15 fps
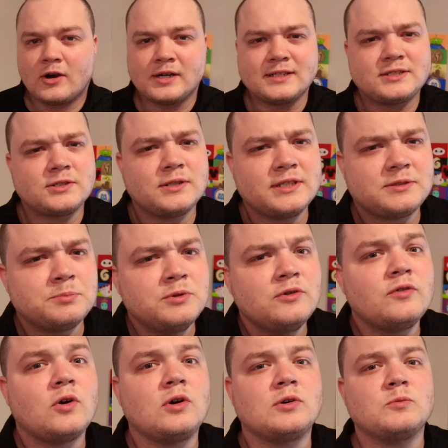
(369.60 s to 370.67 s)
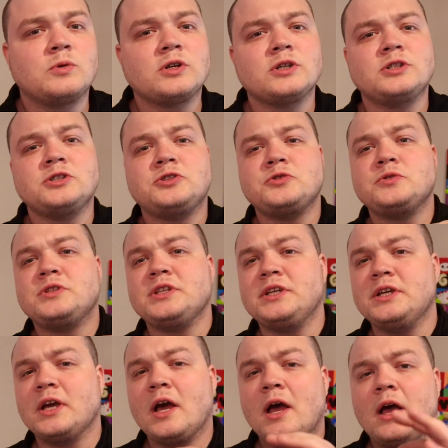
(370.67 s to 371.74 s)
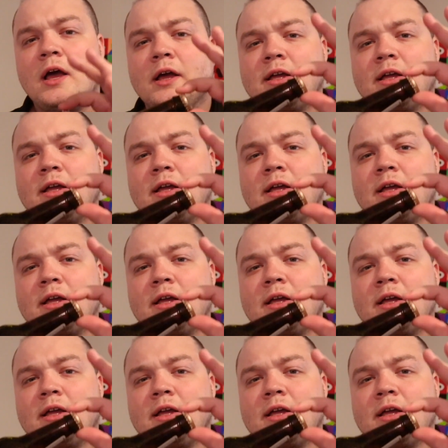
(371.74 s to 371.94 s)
All right, so let's move on. We're gonna do the